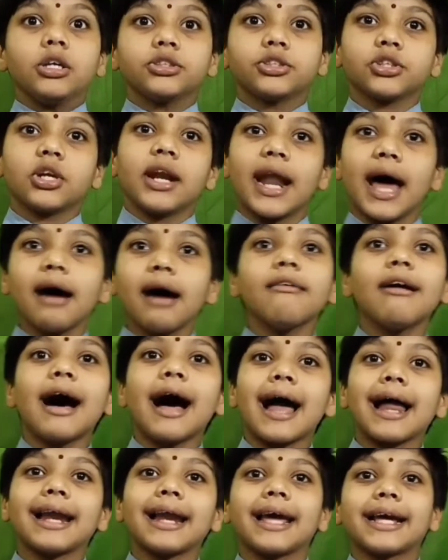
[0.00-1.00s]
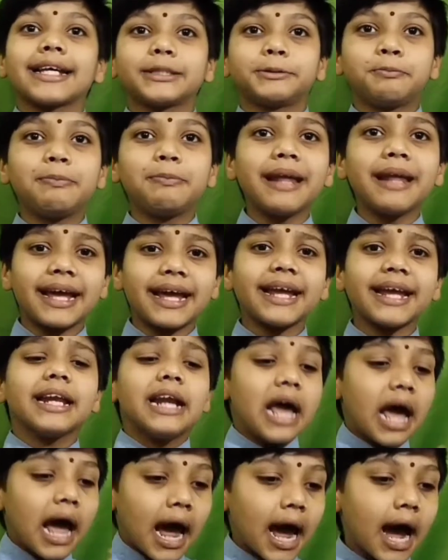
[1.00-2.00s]
So, now I'll
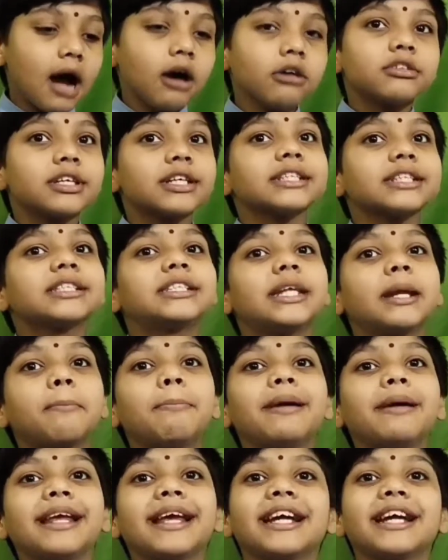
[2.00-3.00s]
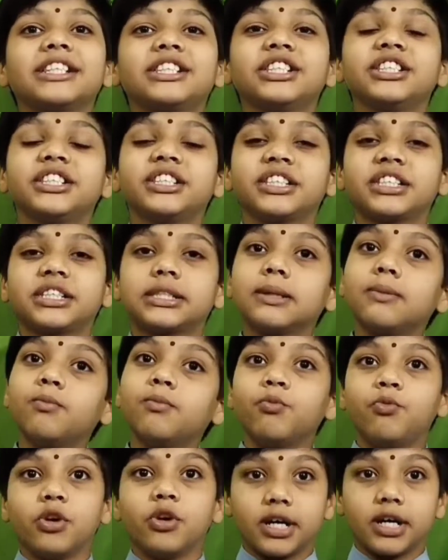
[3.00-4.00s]
explain how this drip irrigation
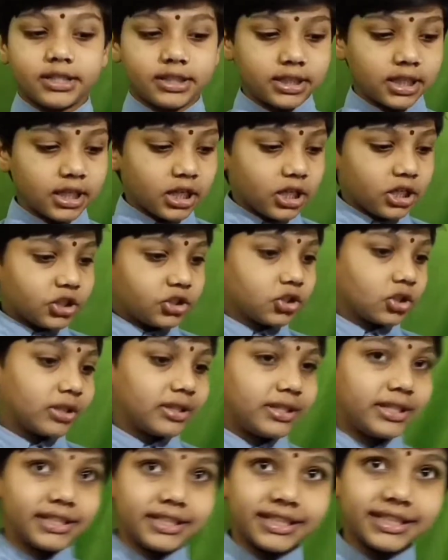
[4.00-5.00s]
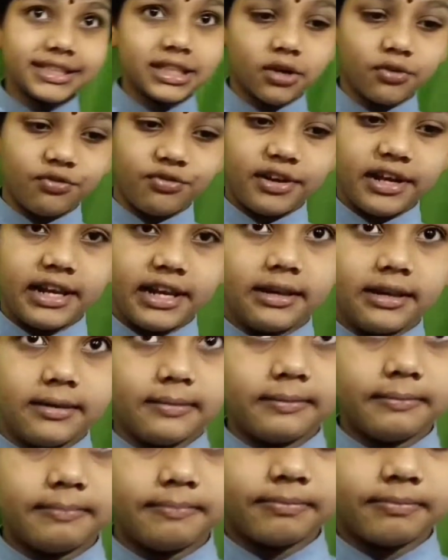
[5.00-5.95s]
system works. So, this is the well,